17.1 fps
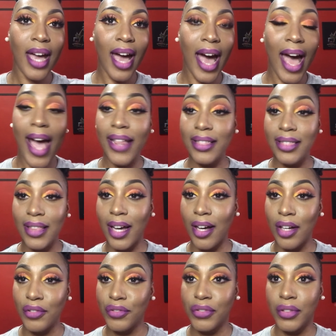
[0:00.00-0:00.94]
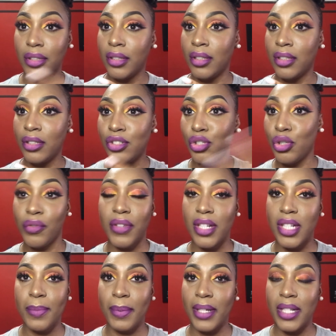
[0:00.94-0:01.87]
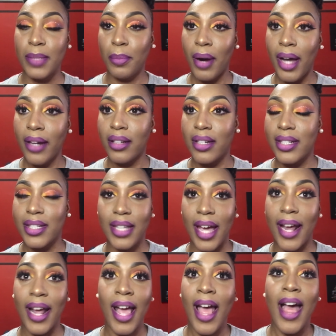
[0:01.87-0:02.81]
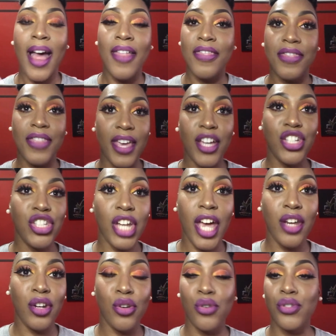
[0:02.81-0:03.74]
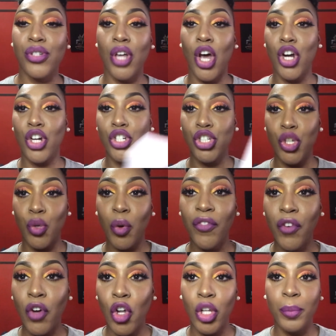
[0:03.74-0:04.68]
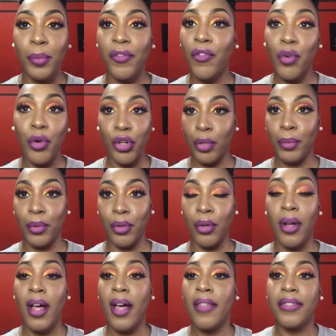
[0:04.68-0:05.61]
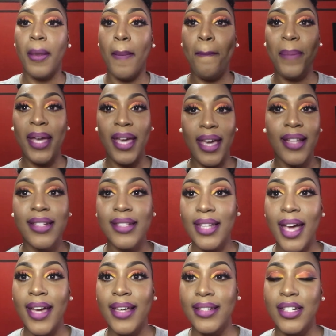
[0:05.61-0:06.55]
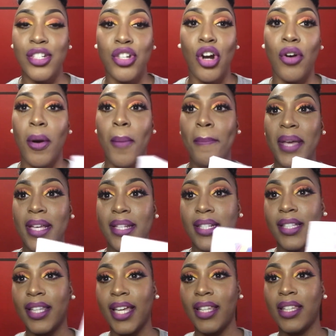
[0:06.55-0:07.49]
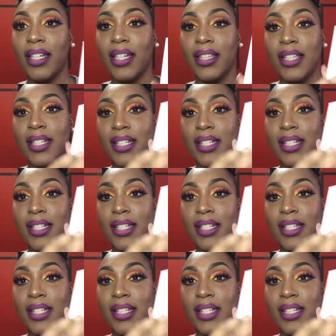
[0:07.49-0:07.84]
I love Juvia's Place products. Like, their shadows are so affordable. The pan sizes are amazing. Like, look at the